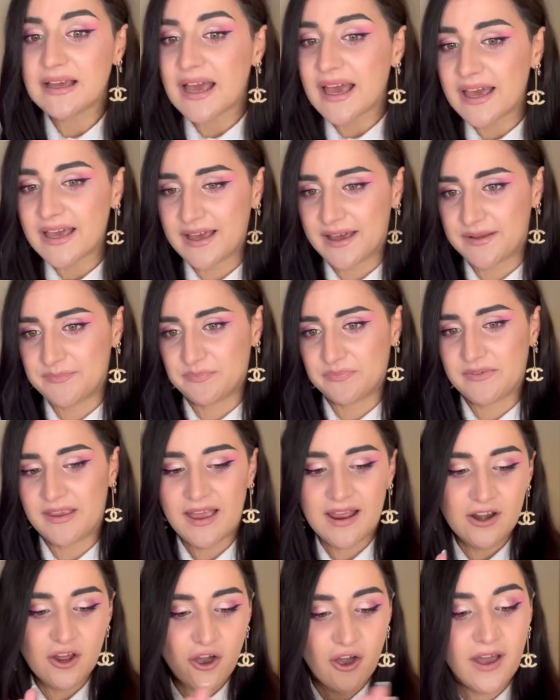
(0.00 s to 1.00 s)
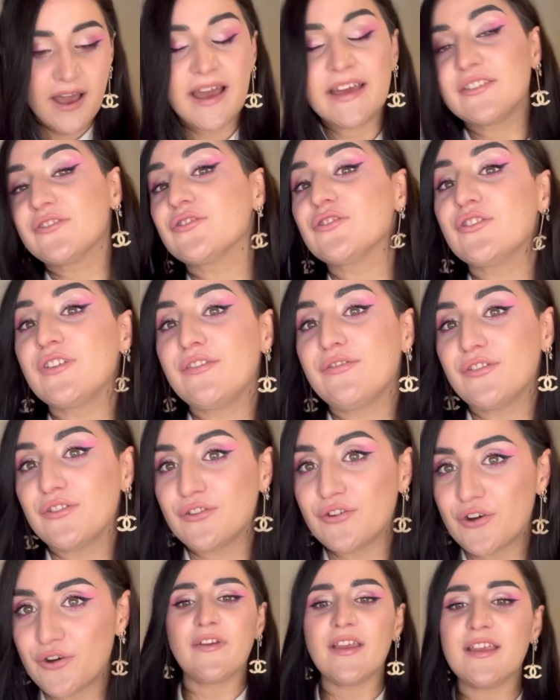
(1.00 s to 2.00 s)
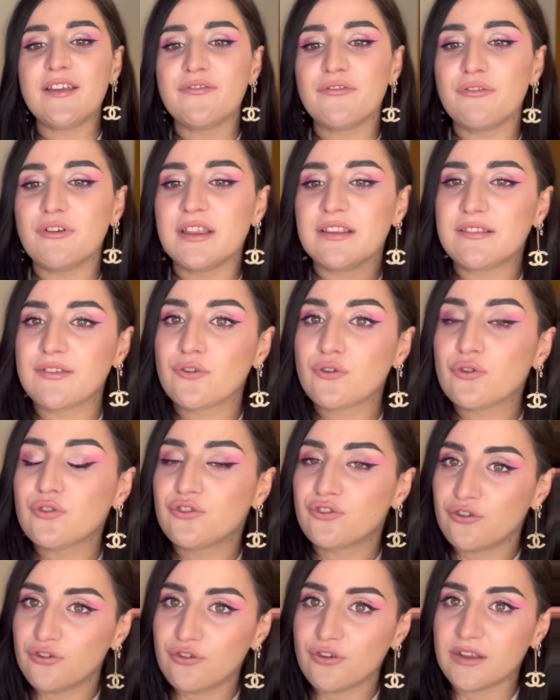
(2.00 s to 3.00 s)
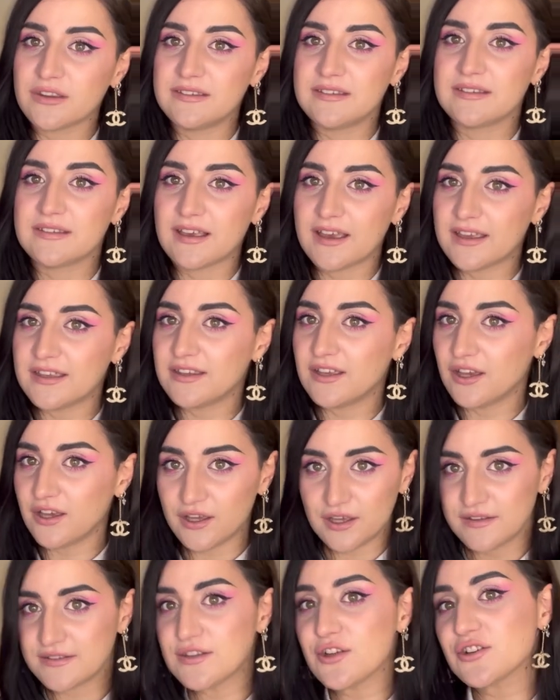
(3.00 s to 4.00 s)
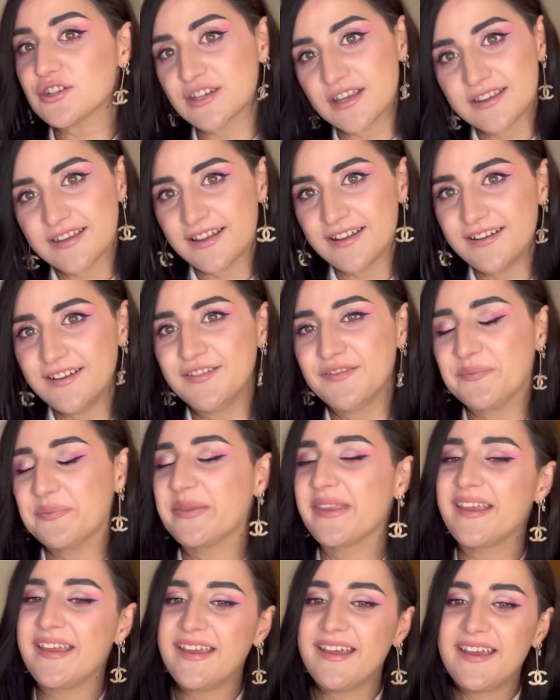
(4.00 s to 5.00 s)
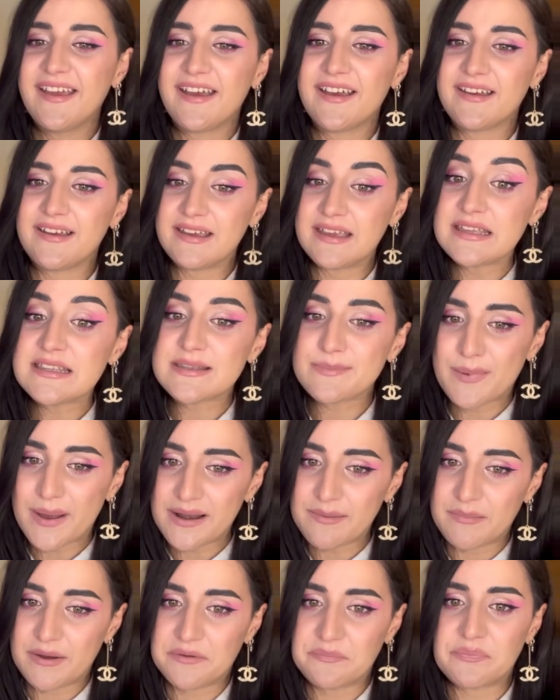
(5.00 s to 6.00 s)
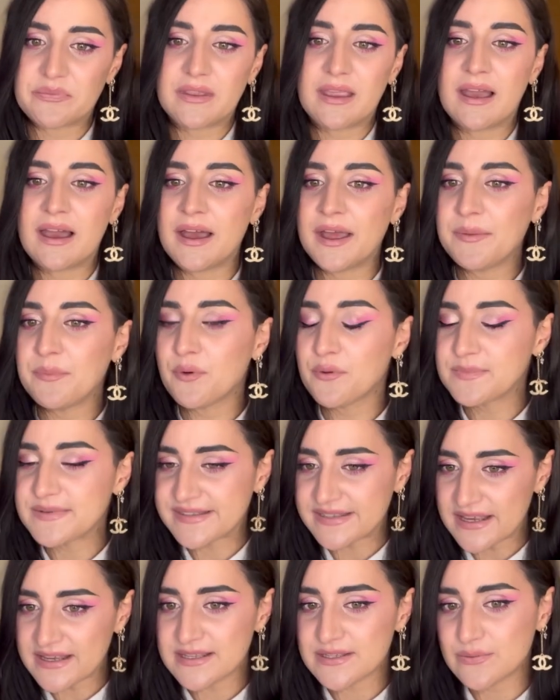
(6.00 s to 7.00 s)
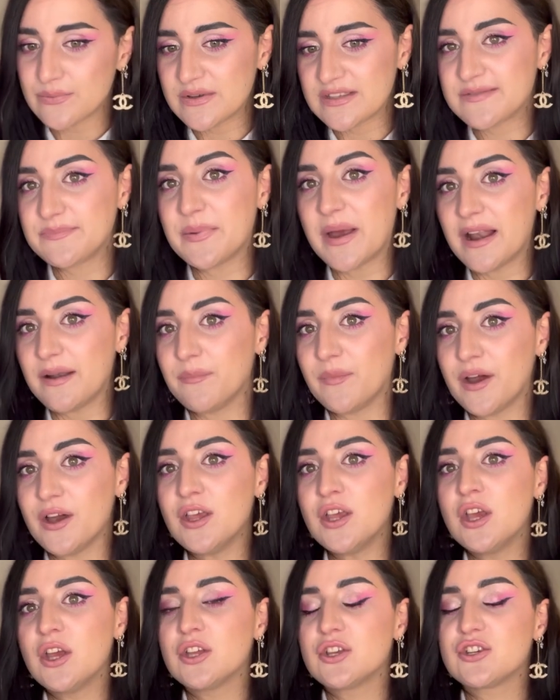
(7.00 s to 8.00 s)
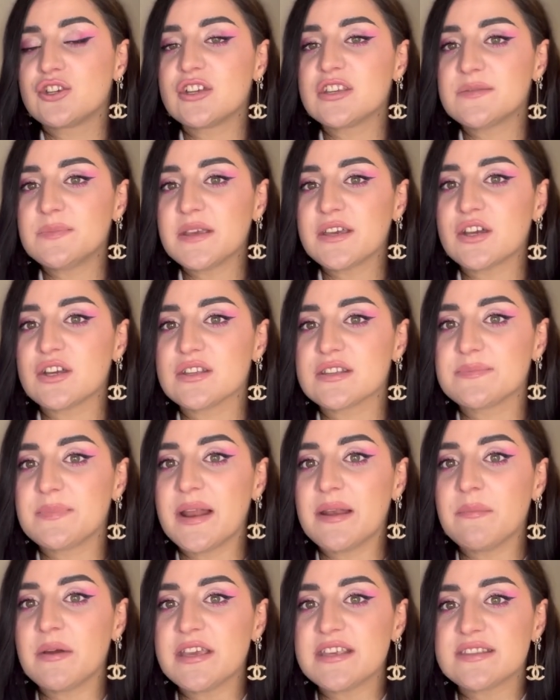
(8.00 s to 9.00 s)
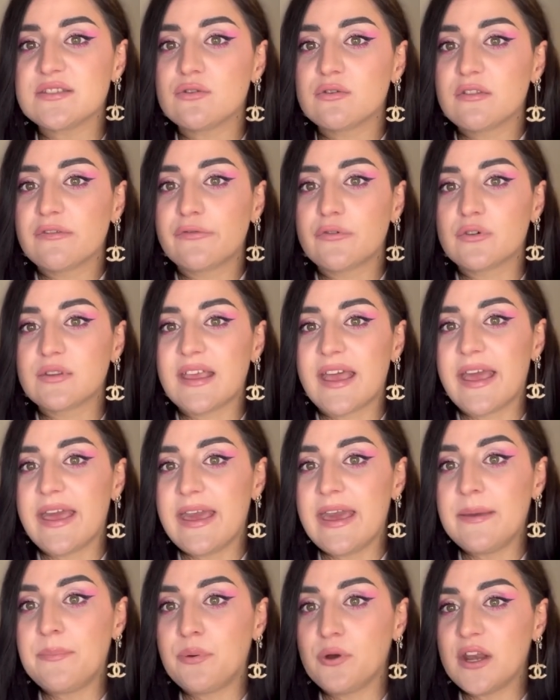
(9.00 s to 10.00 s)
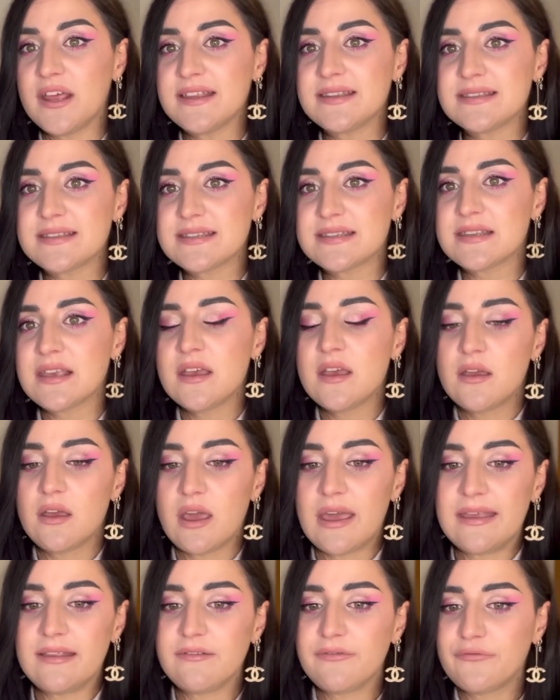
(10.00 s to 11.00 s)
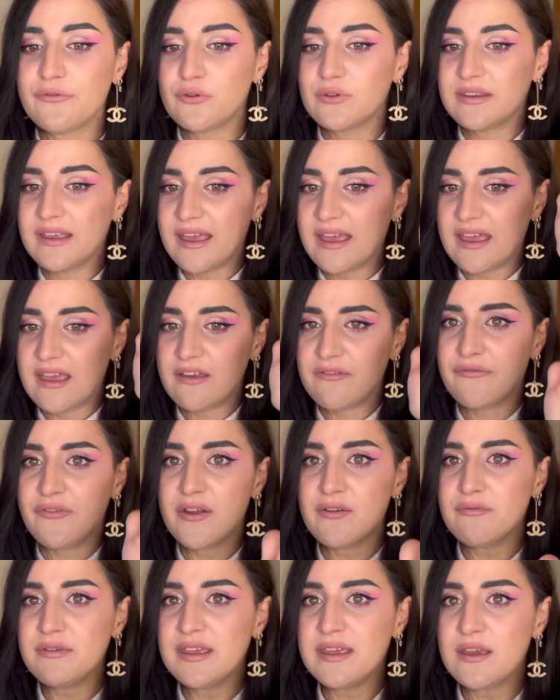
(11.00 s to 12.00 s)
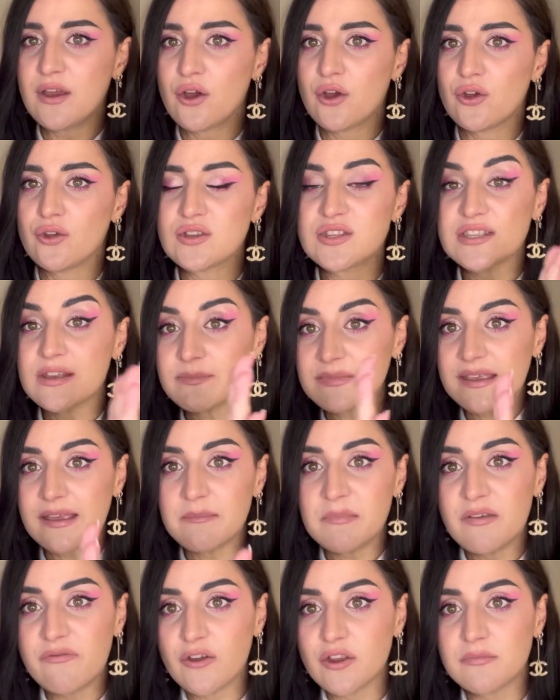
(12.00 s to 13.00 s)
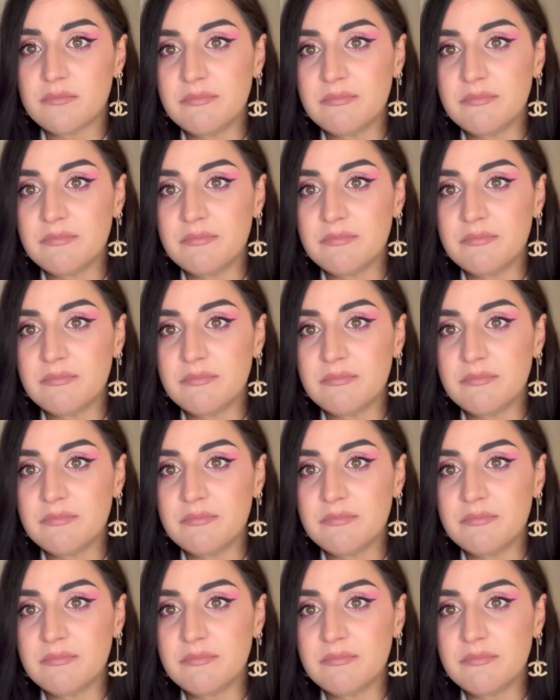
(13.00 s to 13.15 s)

Ah, alors, I don't know if you know, favorite couture designer is not Chanel, it's Balmain. I'm obsessed with Balmain, just because Balmain is known for their epaulettes and for their very, sometimes even